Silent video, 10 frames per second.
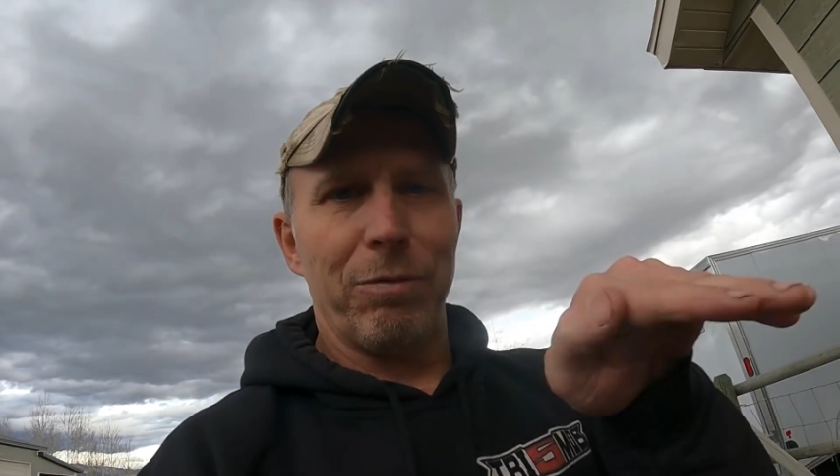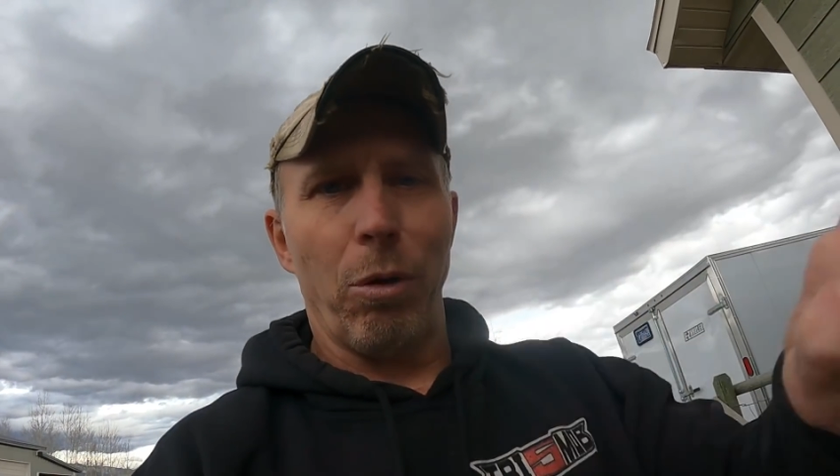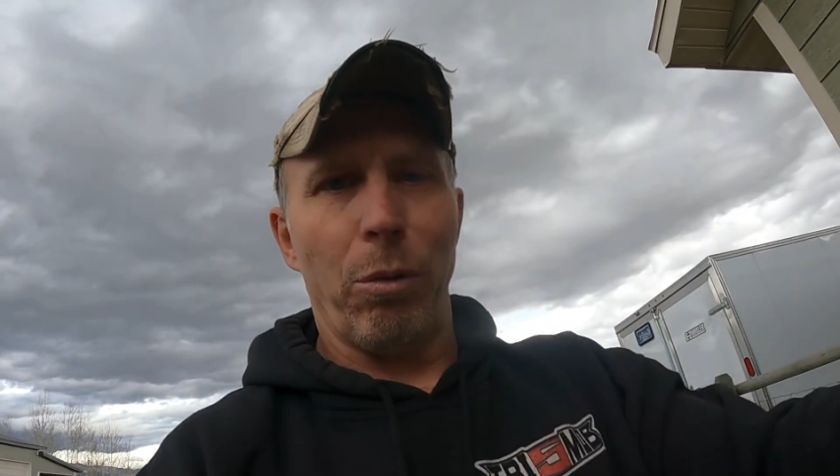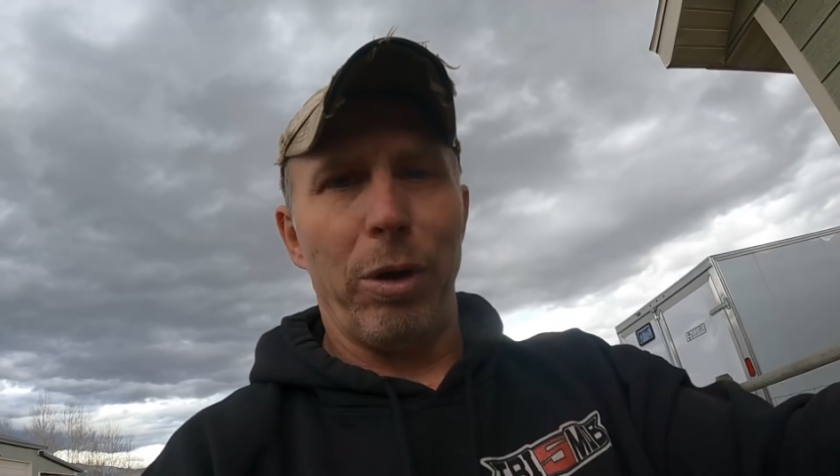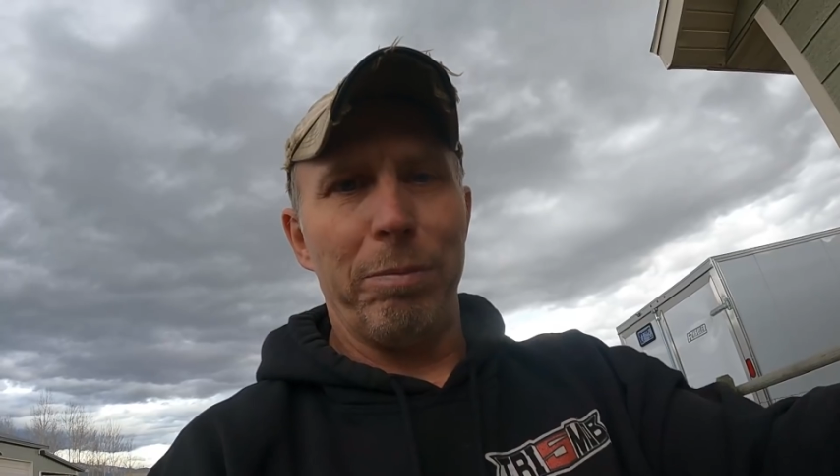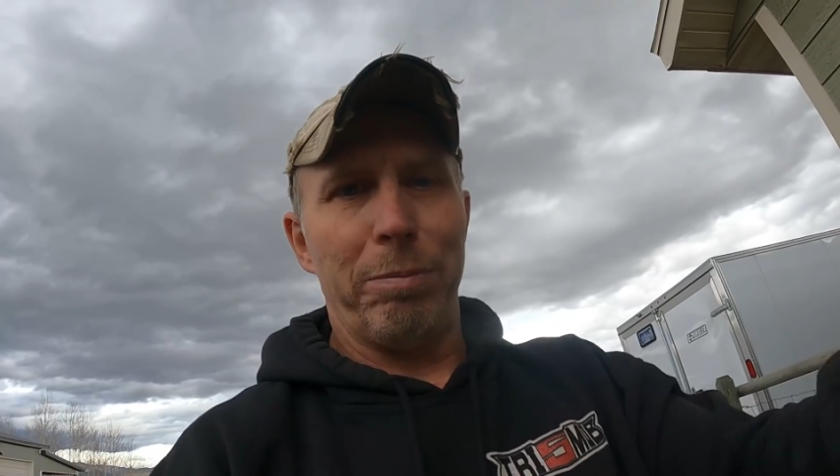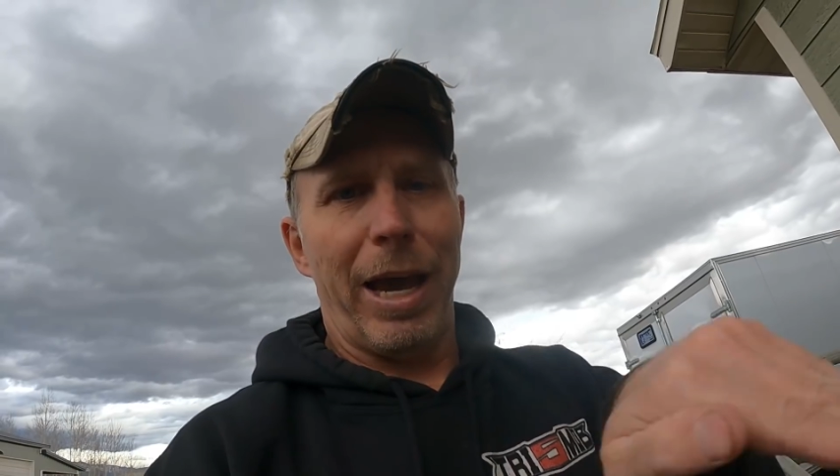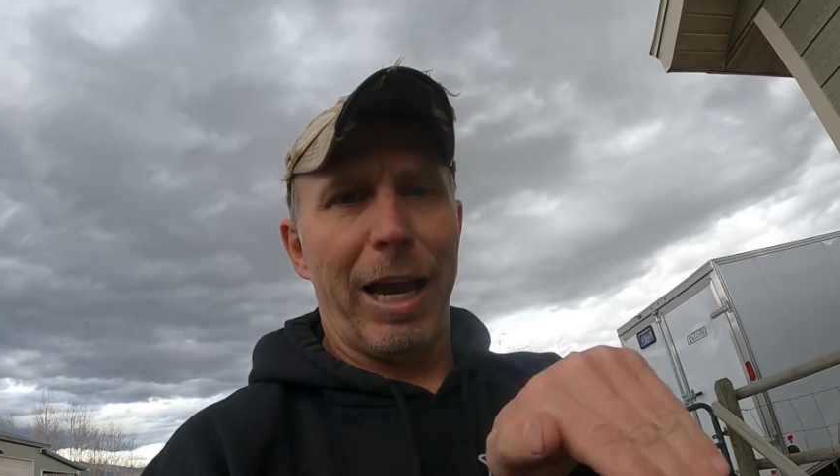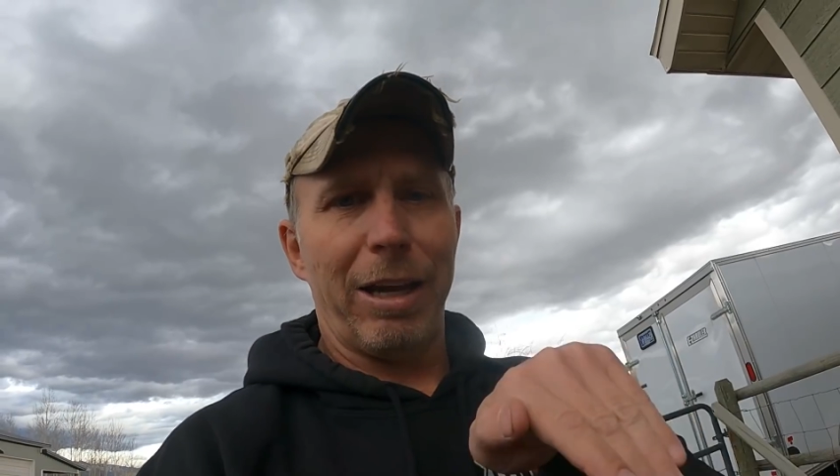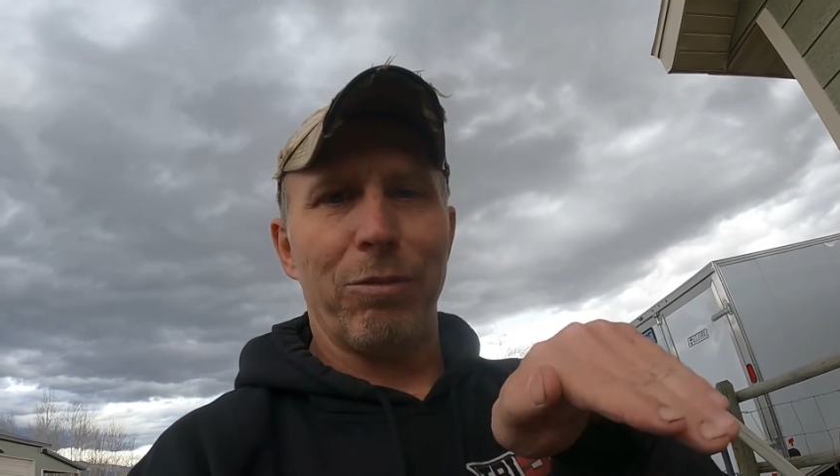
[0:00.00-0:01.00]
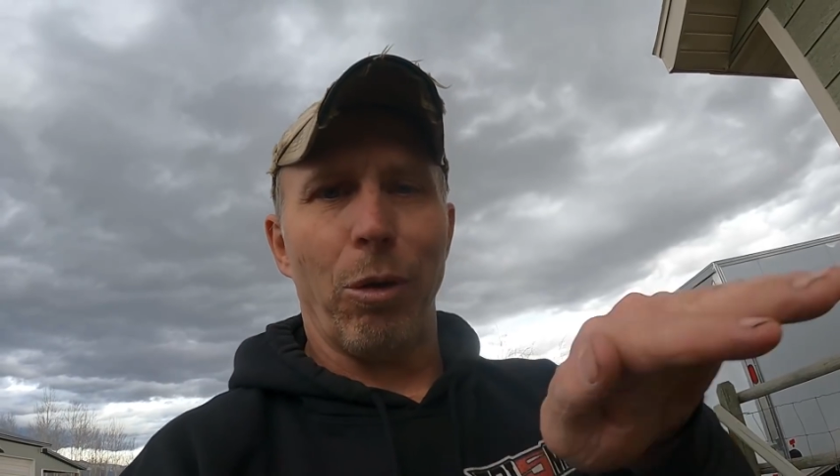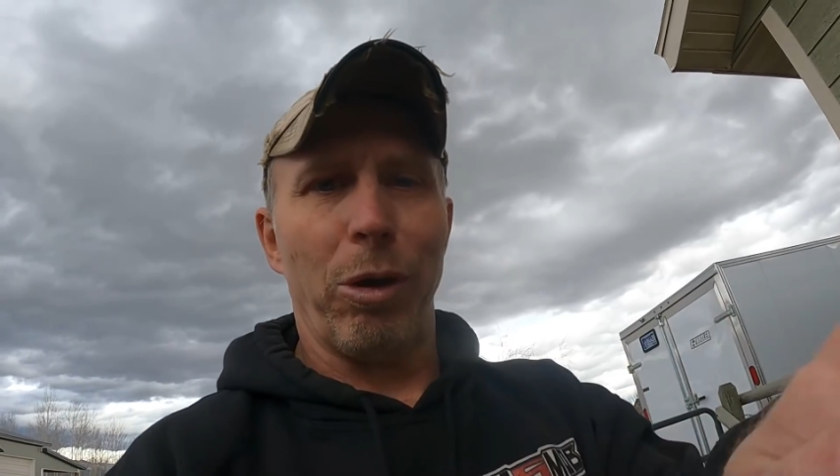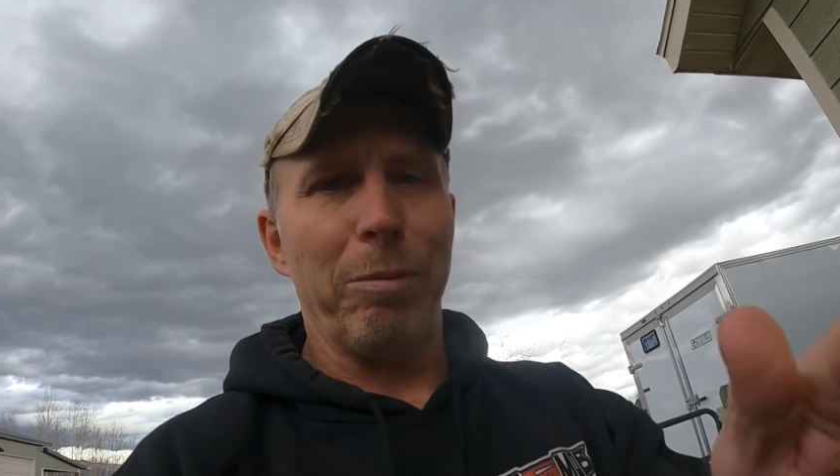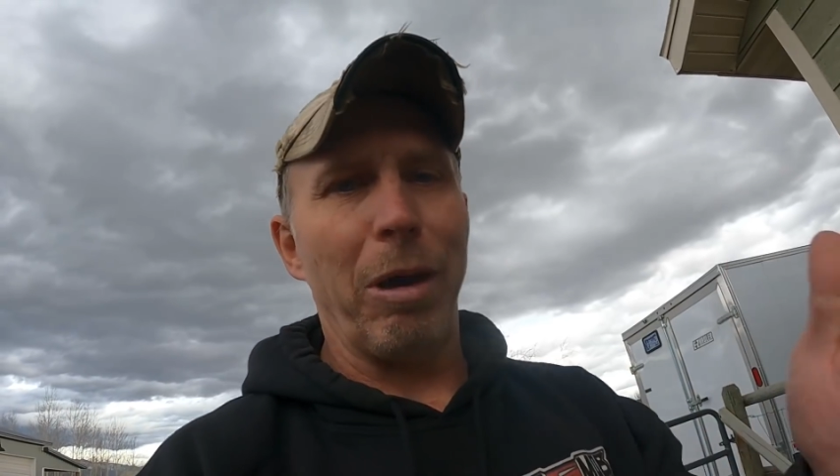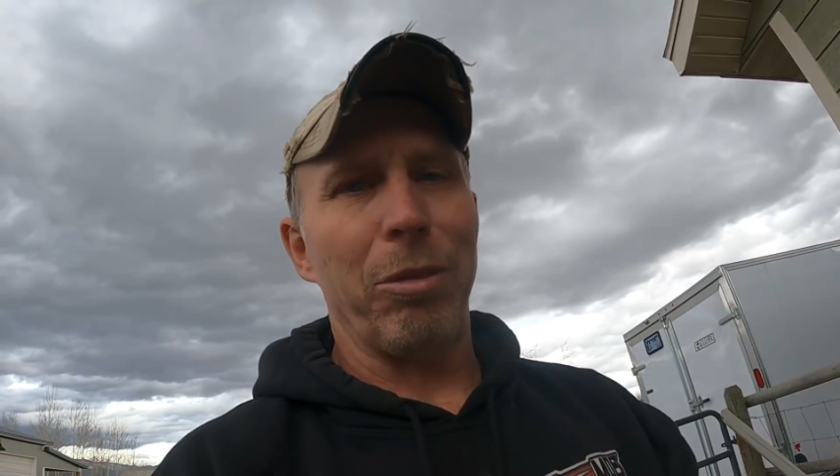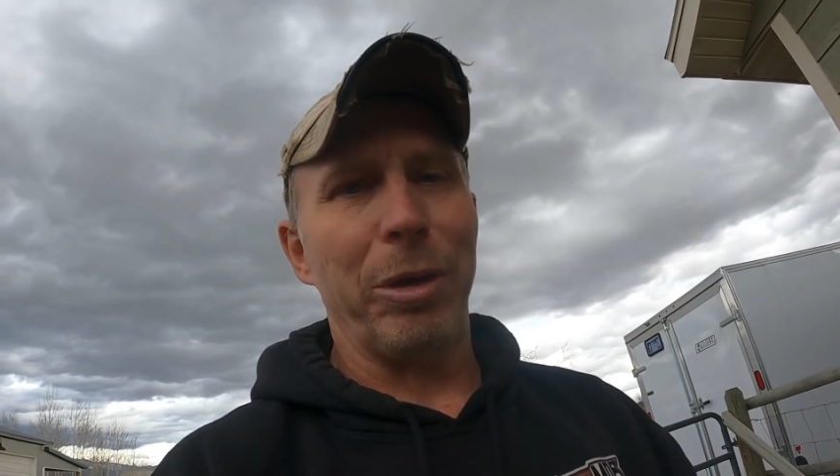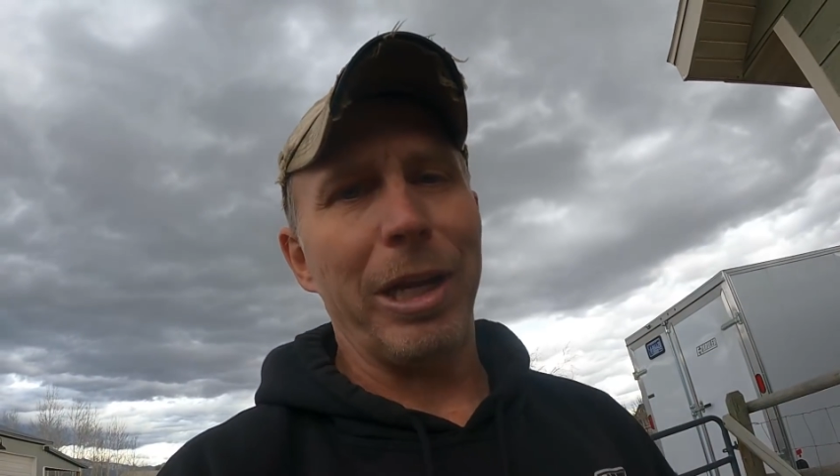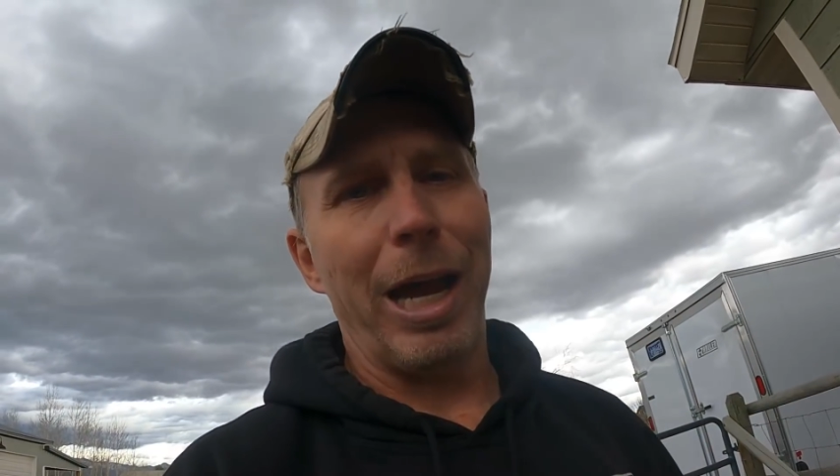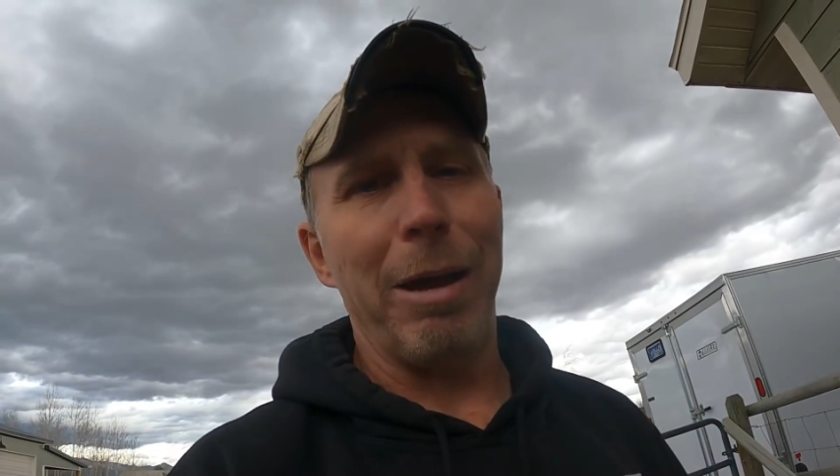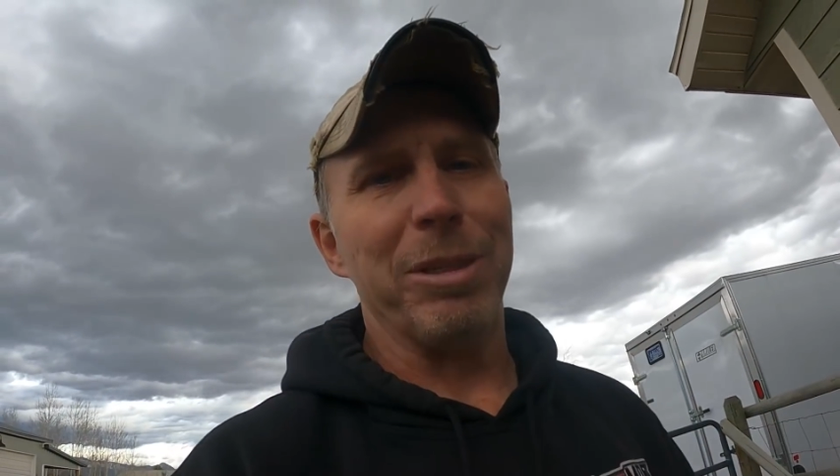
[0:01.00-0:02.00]
about 3
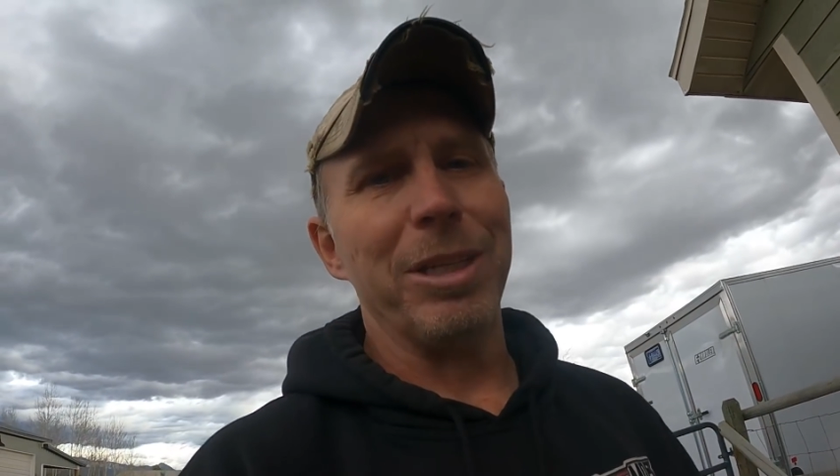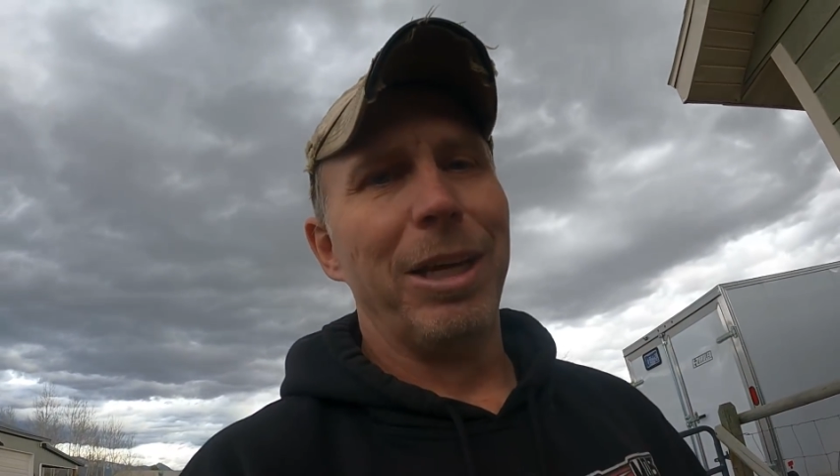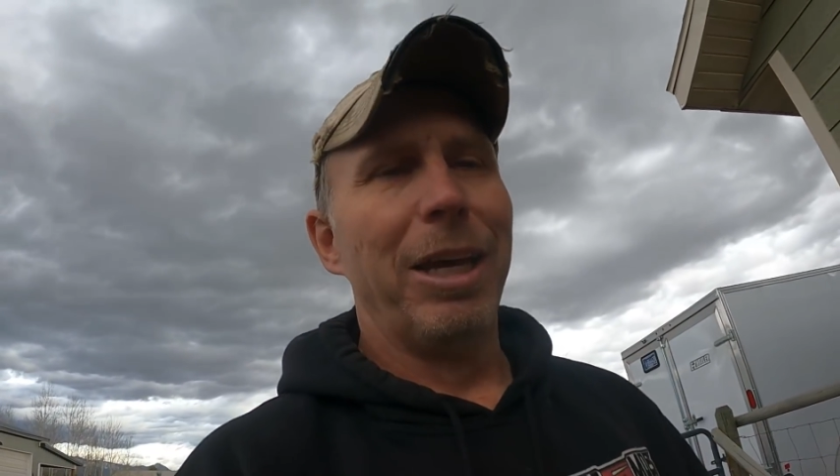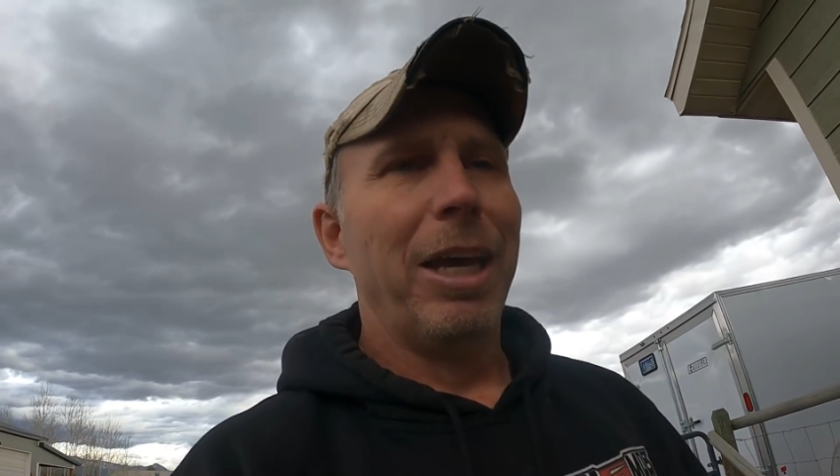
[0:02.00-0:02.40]
times.